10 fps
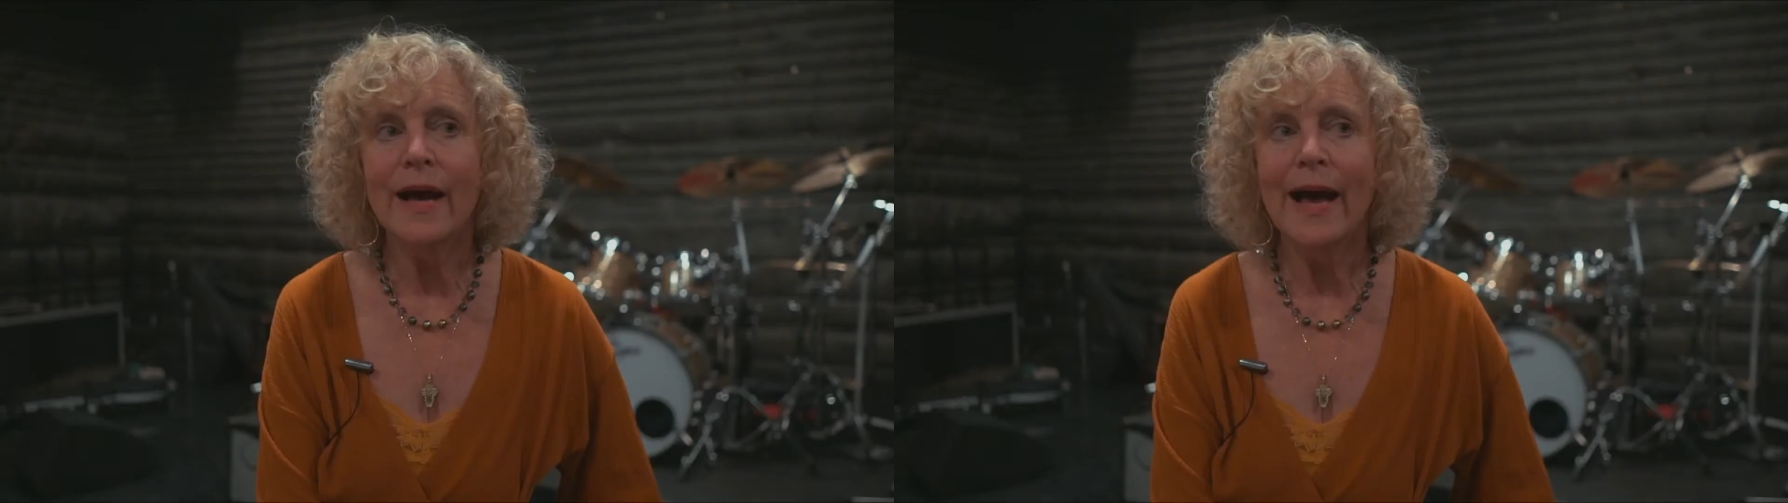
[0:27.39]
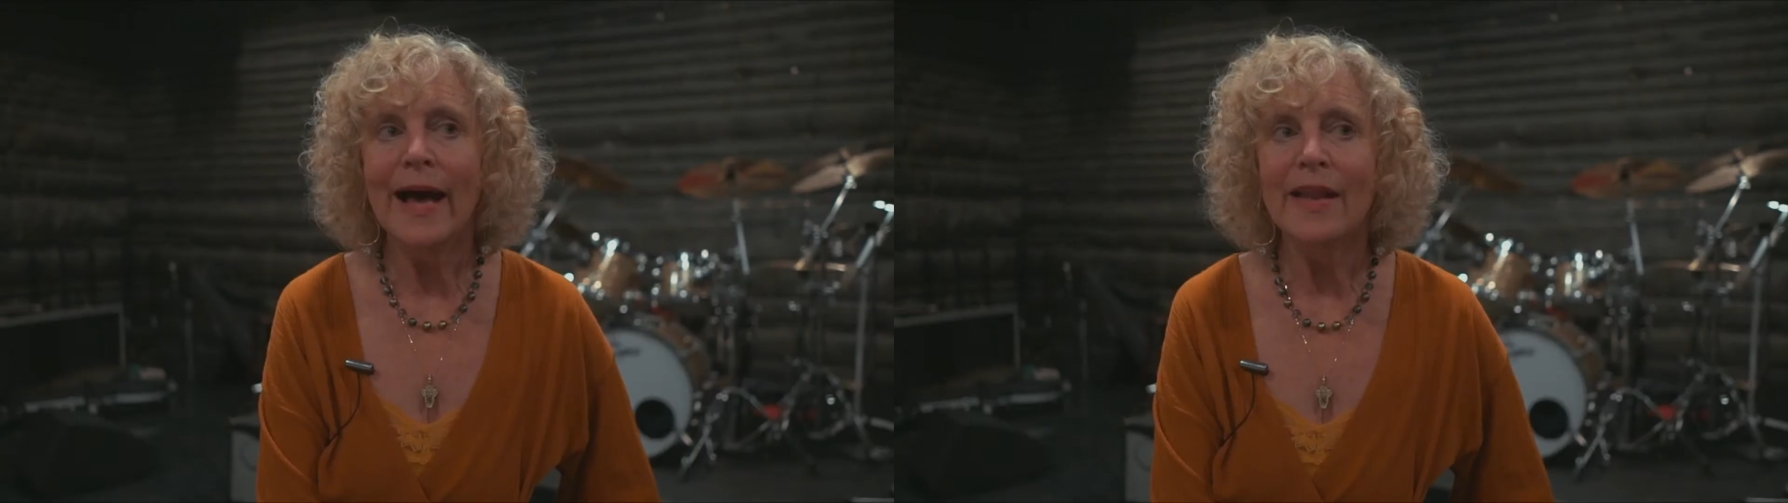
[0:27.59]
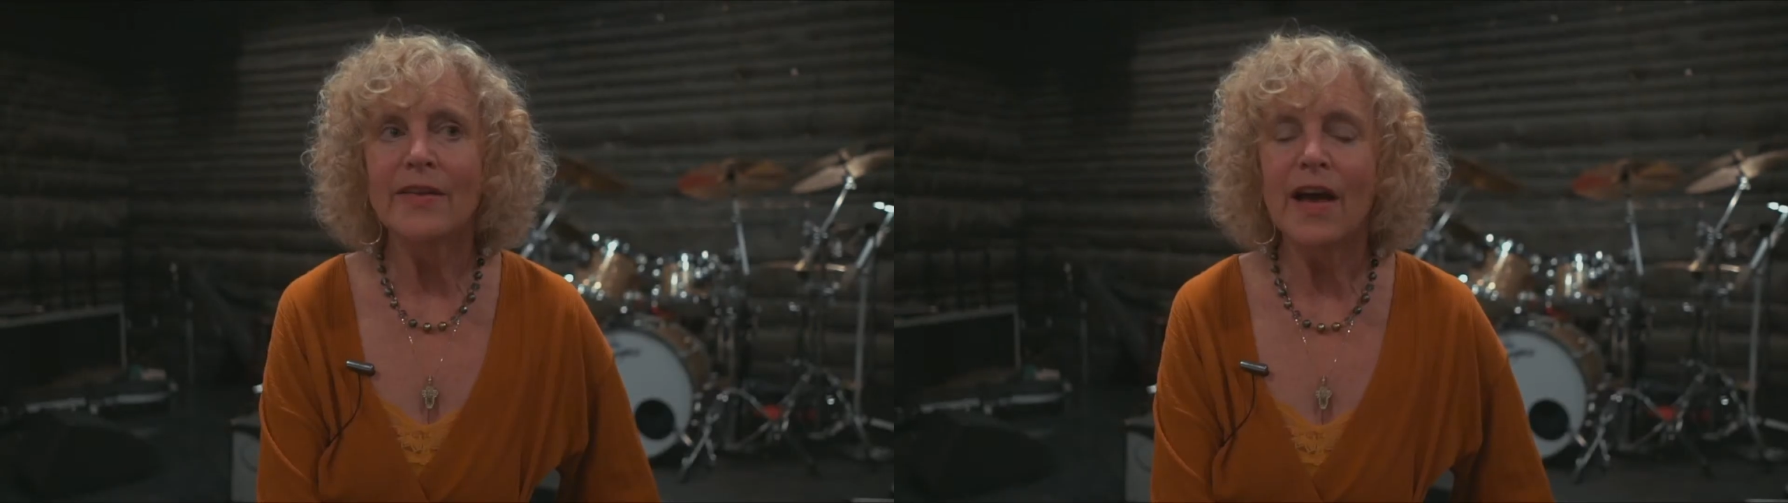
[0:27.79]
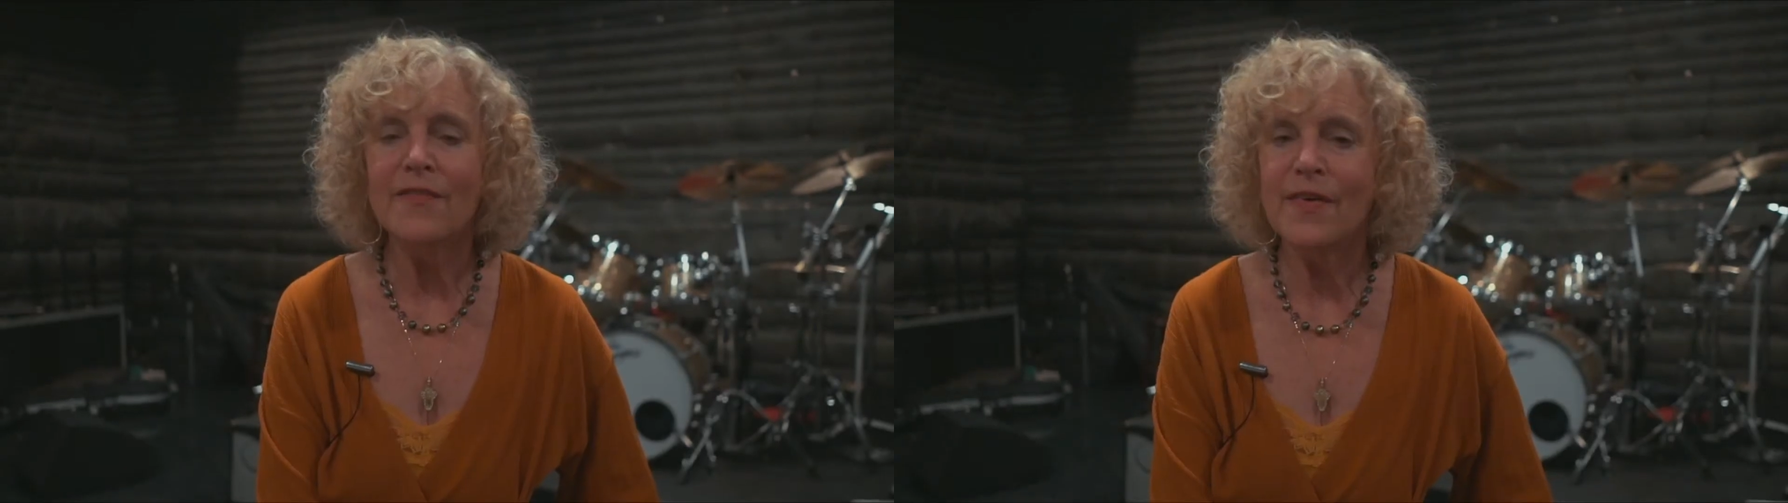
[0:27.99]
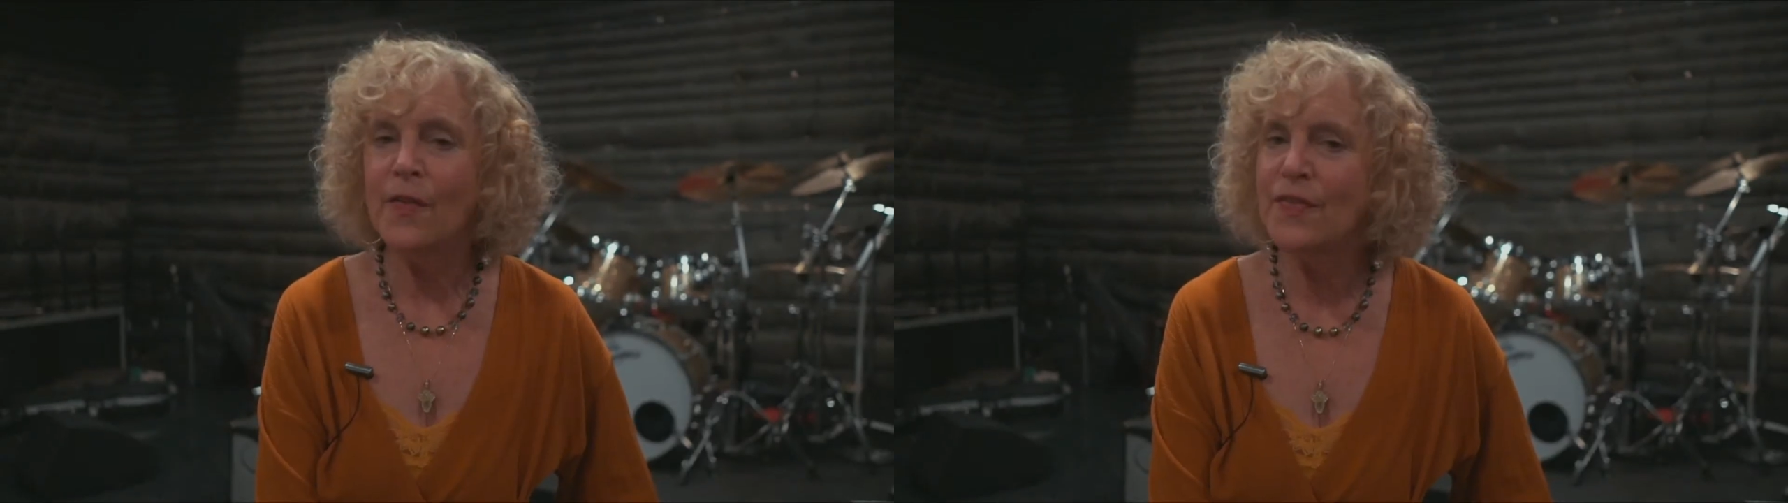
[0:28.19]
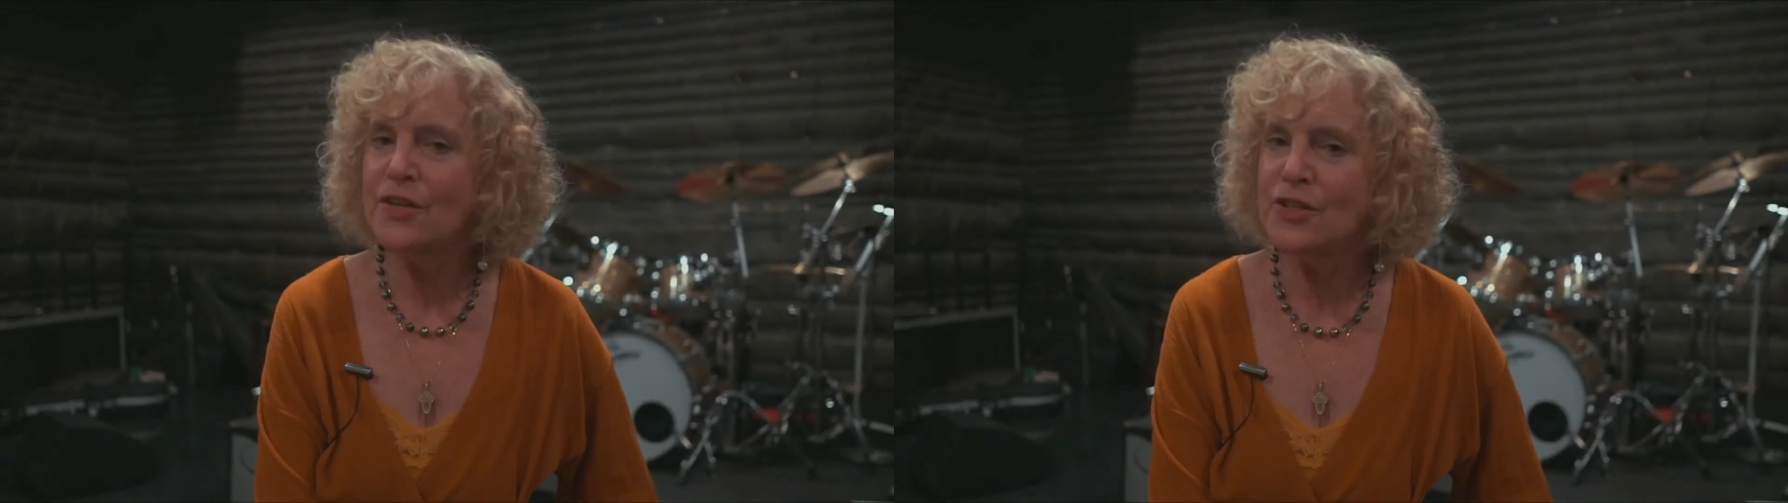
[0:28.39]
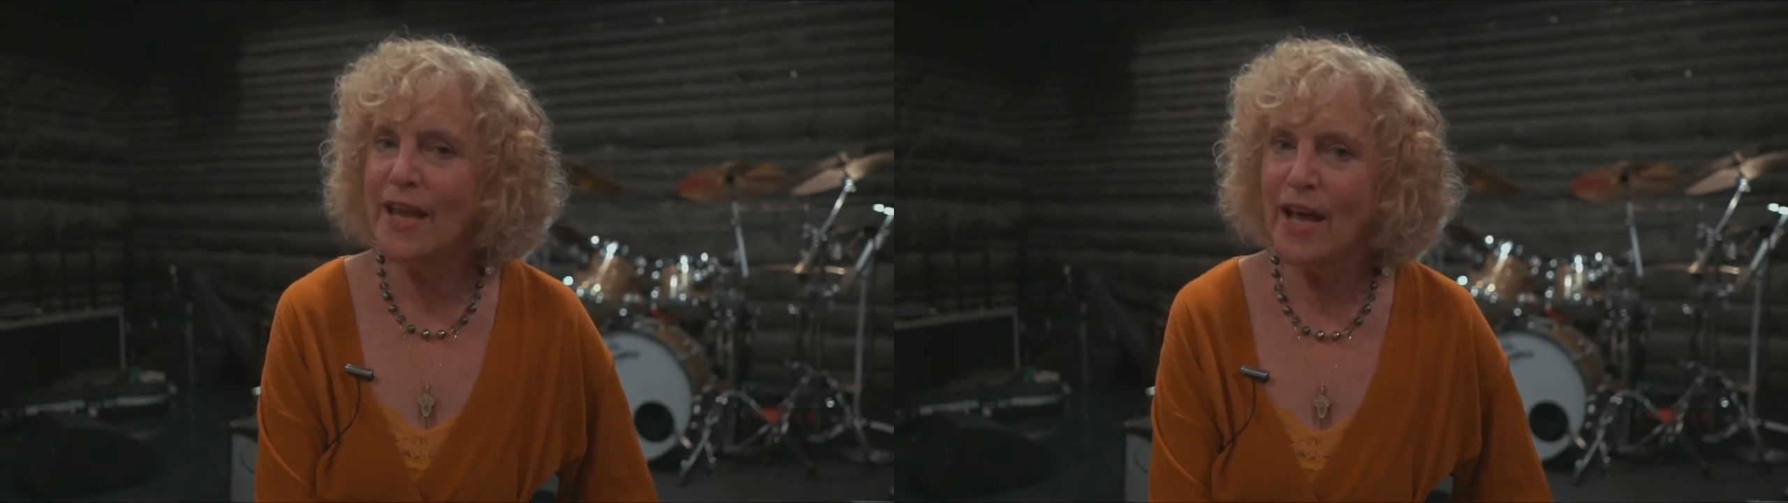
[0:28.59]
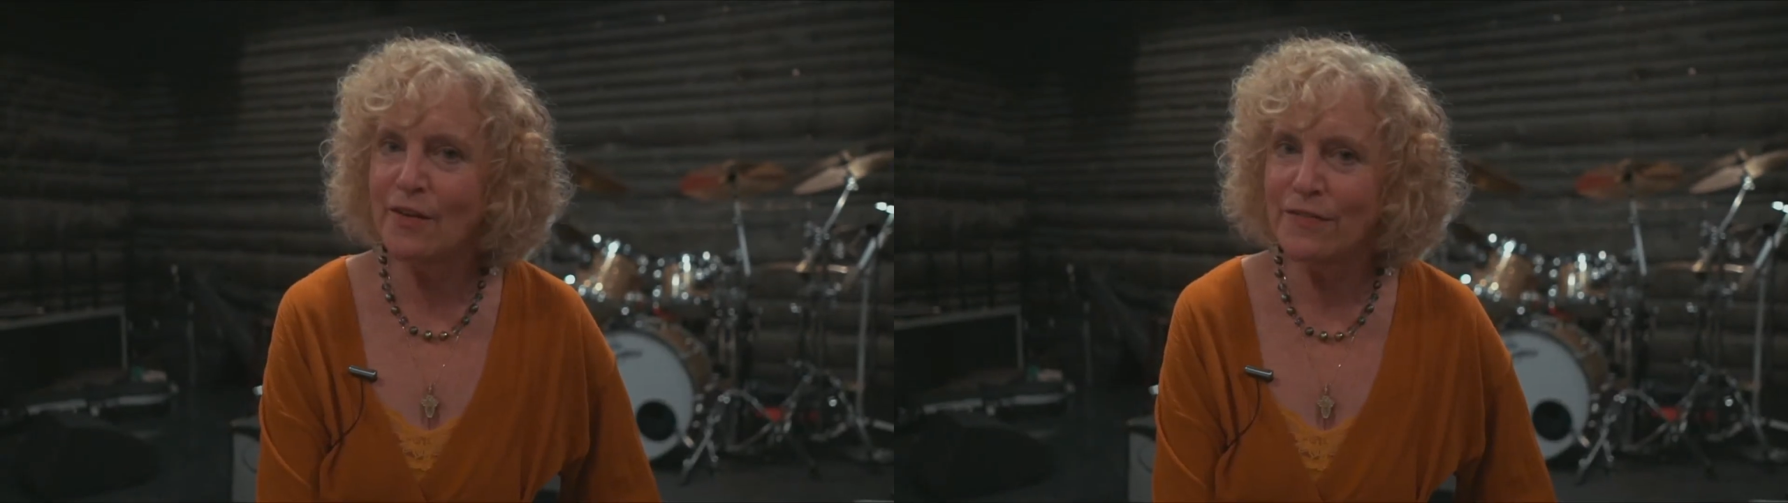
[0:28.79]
And I felt that she had a